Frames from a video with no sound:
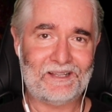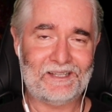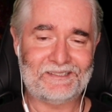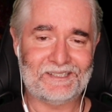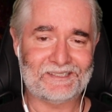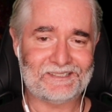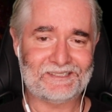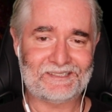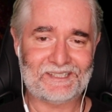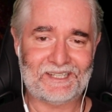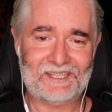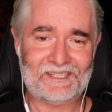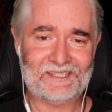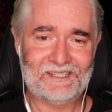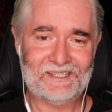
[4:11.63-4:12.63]
It doesn't
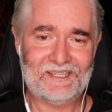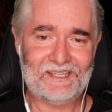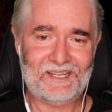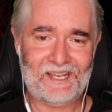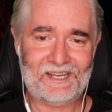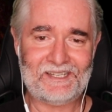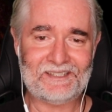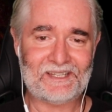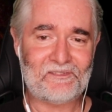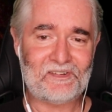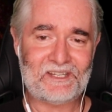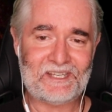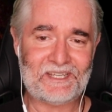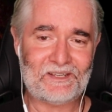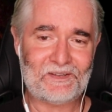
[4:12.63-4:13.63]
take any
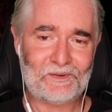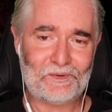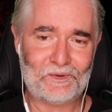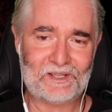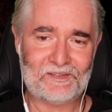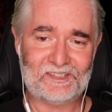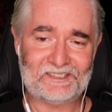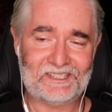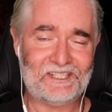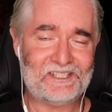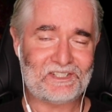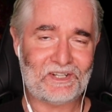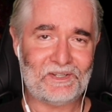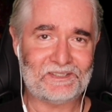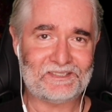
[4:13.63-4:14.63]
levity or give us any
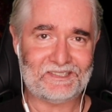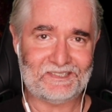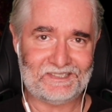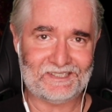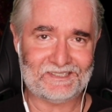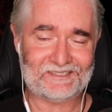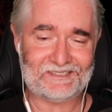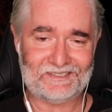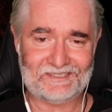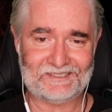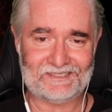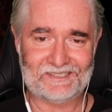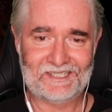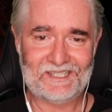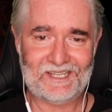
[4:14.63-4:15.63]
jokes. It just
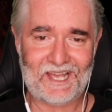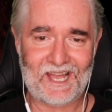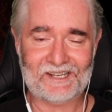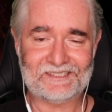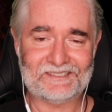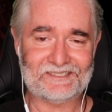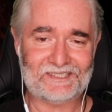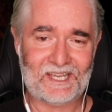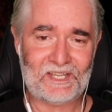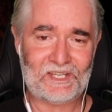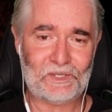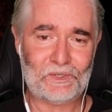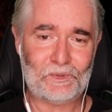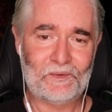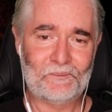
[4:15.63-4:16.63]
is out to scare
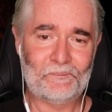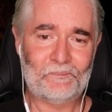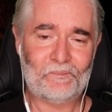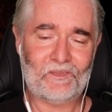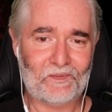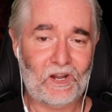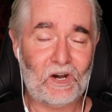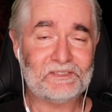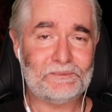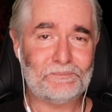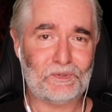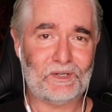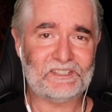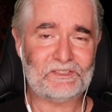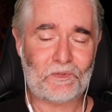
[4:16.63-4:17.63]
you. I was
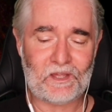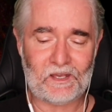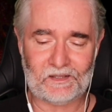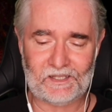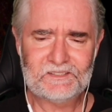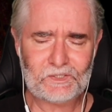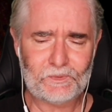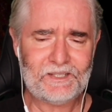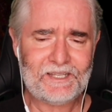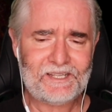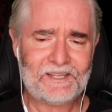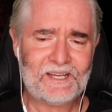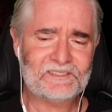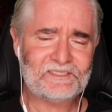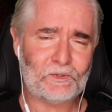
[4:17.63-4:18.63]
impressed with it. Like, so when they
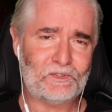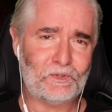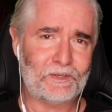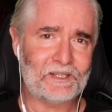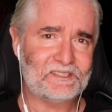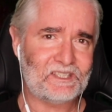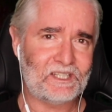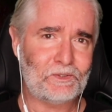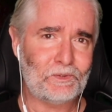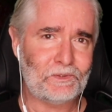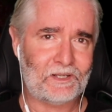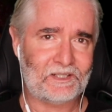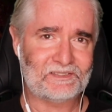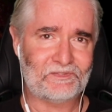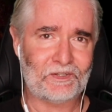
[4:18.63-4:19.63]
announced they were doing a sequel,
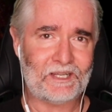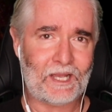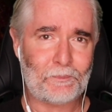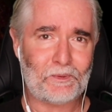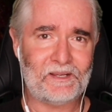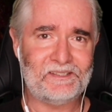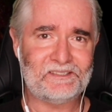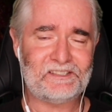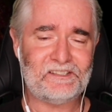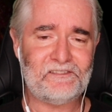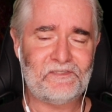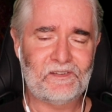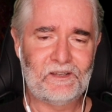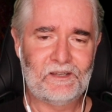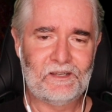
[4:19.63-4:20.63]
I was very
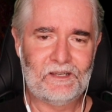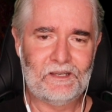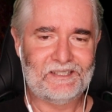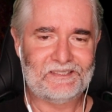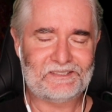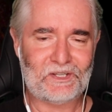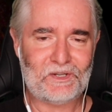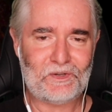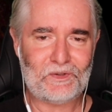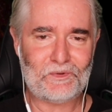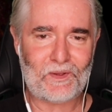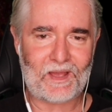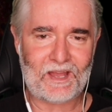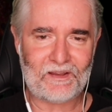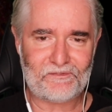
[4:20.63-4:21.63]
apprehensive.
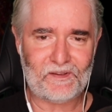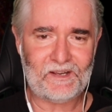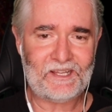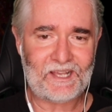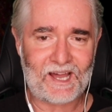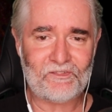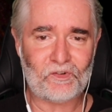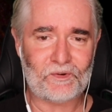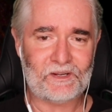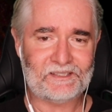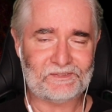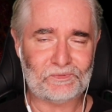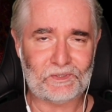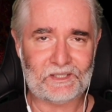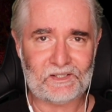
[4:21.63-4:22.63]
So Fede
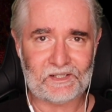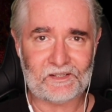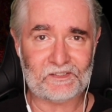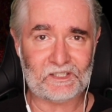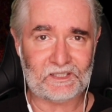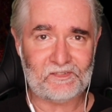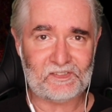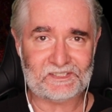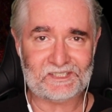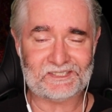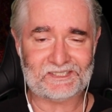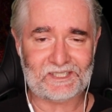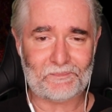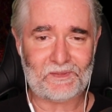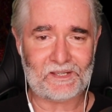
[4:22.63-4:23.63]
Alvarez really kind of delivers us
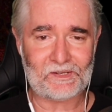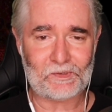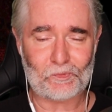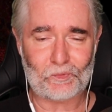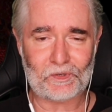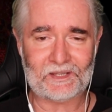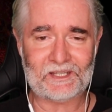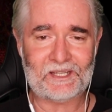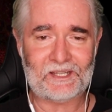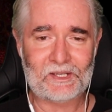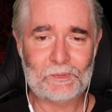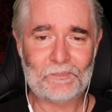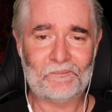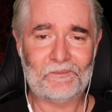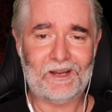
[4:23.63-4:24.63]
something really
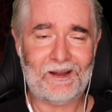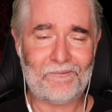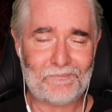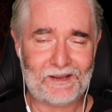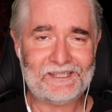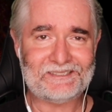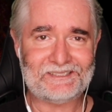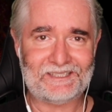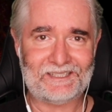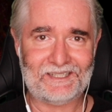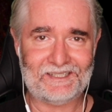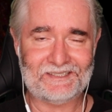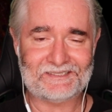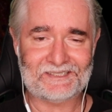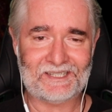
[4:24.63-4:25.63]
amazing.
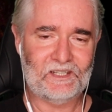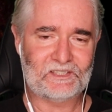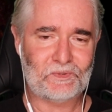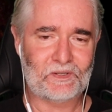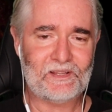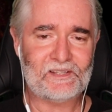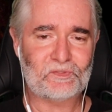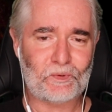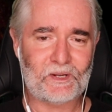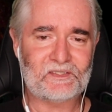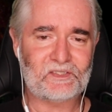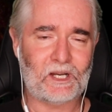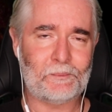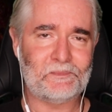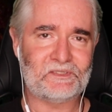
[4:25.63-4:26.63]
It's one of those rare
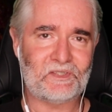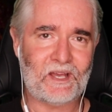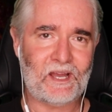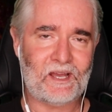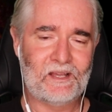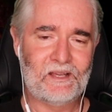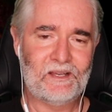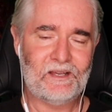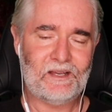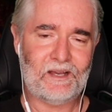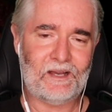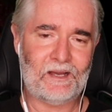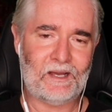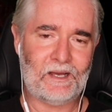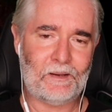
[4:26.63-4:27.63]
times that
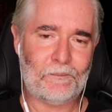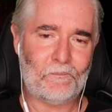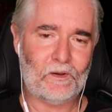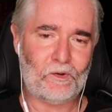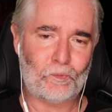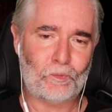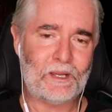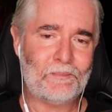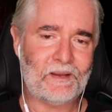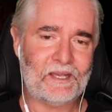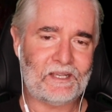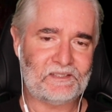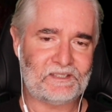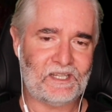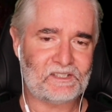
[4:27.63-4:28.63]
a
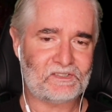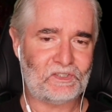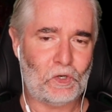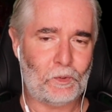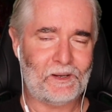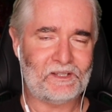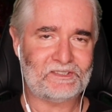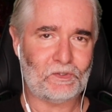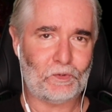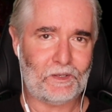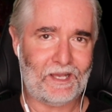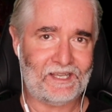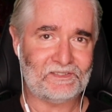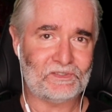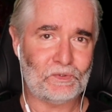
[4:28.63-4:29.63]
remake is actually almost
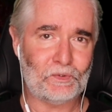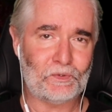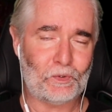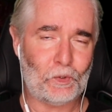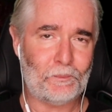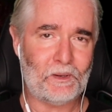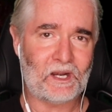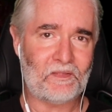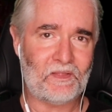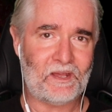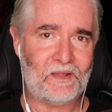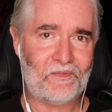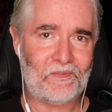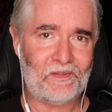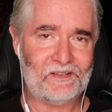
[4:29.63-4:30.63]
as good or better
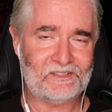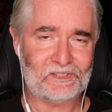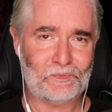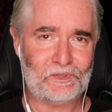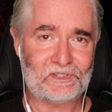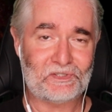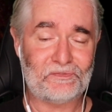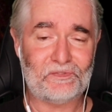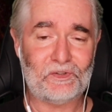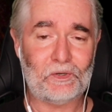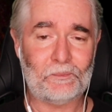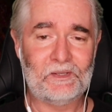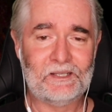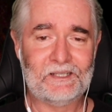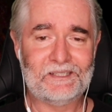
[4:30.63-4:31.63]
than its original
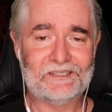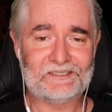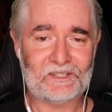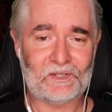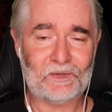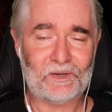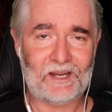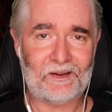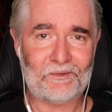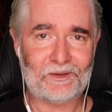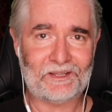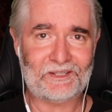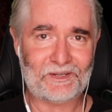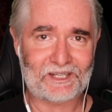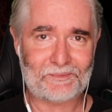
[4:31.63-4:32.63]
film. So I
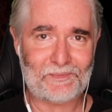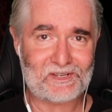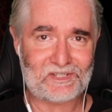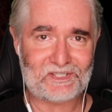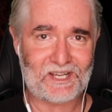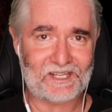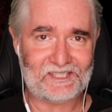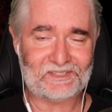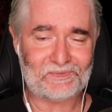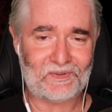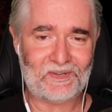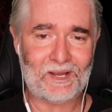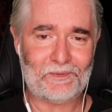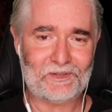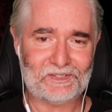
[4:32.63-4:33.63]
really recommend you check this one
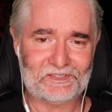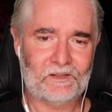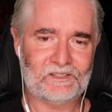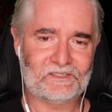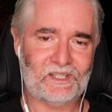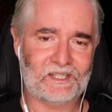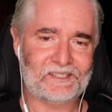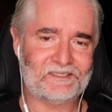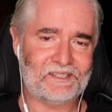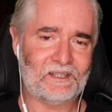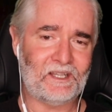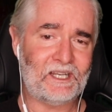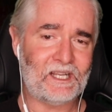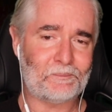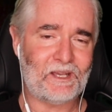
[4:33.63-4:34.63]
out because like I said,
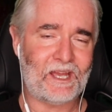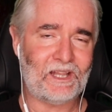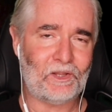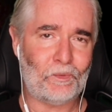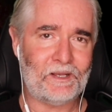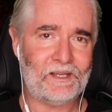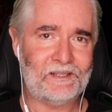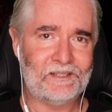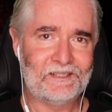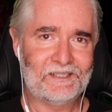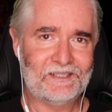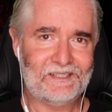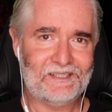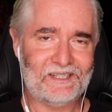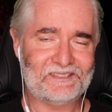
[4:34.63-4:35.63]
leading up to Halloween,
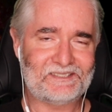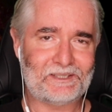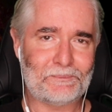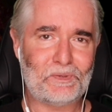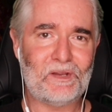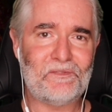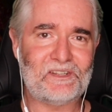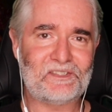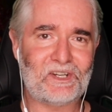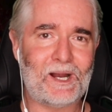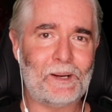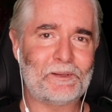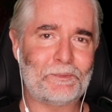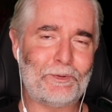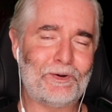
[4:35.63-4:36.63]
it's the perfect
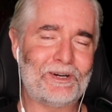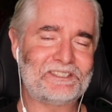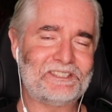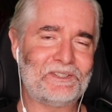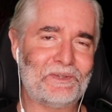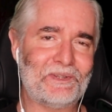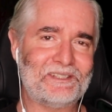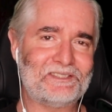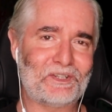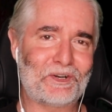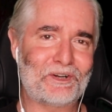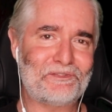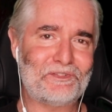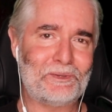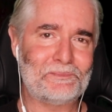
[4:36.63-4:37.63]
time to be watching all these
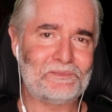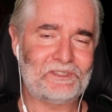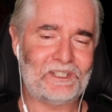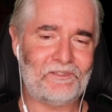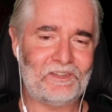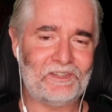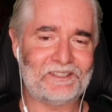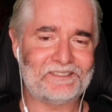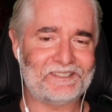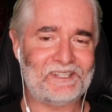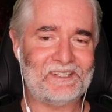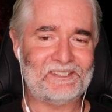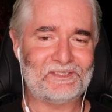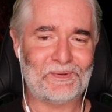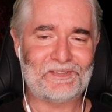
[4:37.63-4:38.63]
horror films. And if you're not seen
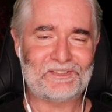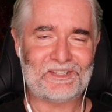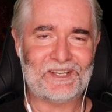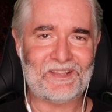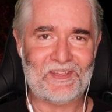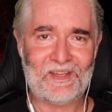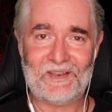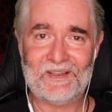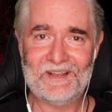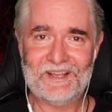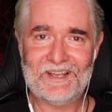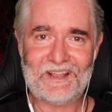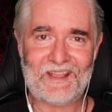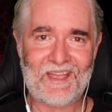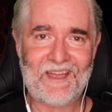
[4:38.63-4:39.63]
these ones yet, then
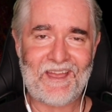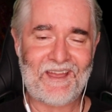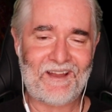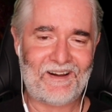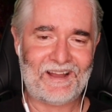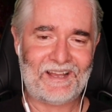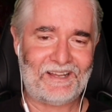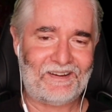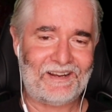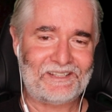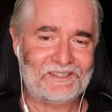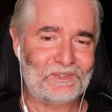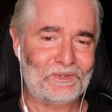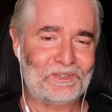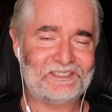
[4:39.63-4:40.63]
yeah, I
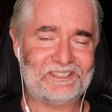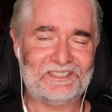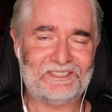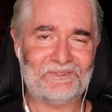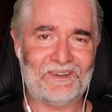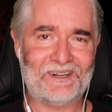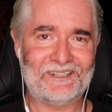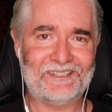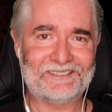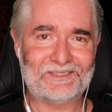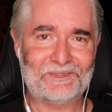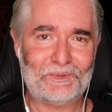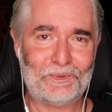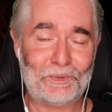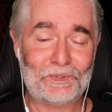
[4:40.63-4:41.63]
endorse this one. It's
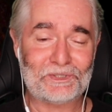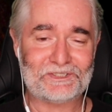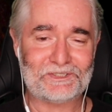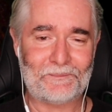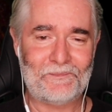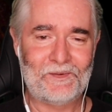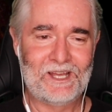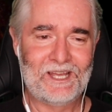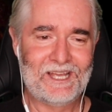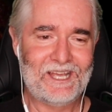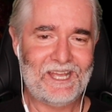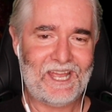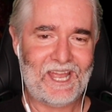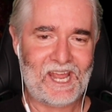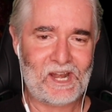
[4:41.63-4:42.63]
awesome.
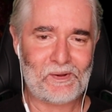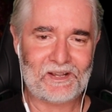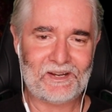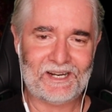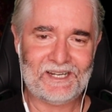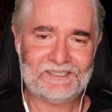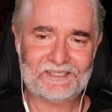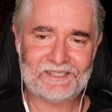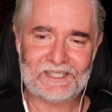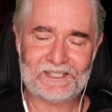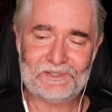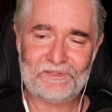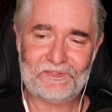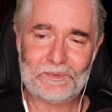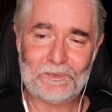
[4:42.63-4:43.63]
Anyway, guys, I'm going to
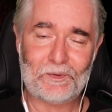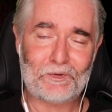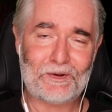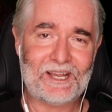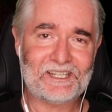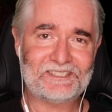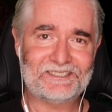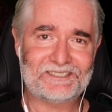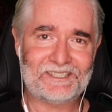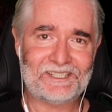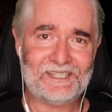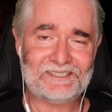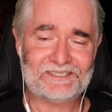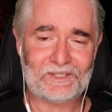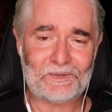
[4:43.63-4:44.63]
do a few more reactions
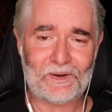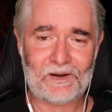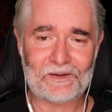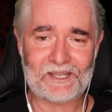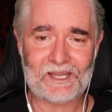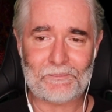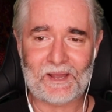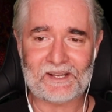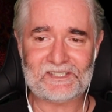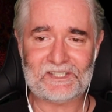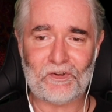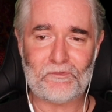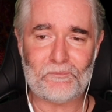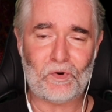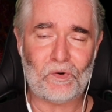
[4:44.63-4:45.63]
today. So I'll get back to
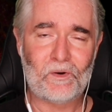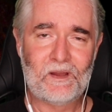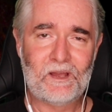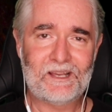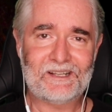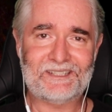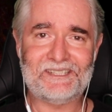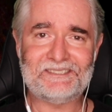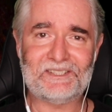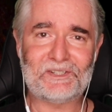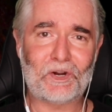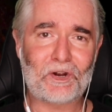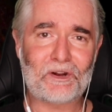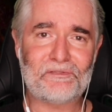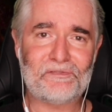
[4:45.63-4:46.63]
you with more classic
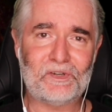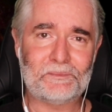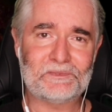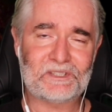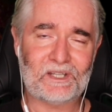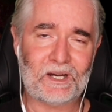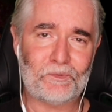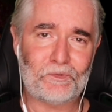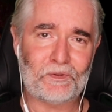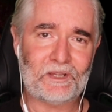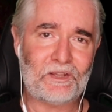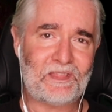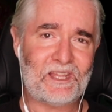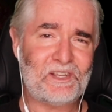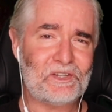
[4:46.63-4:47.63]
horror films. So I
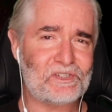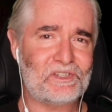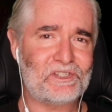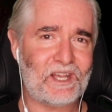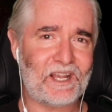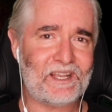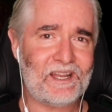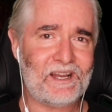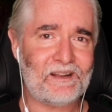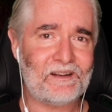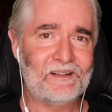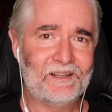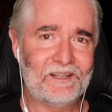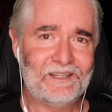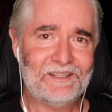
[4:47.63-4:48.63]
really think you should check out.
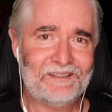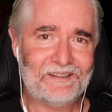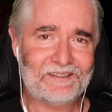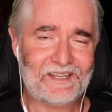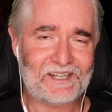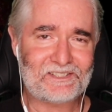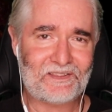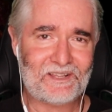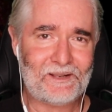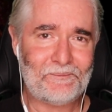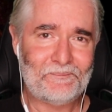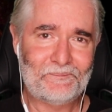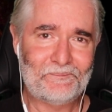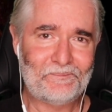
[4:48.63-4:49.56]
I'll catch you then.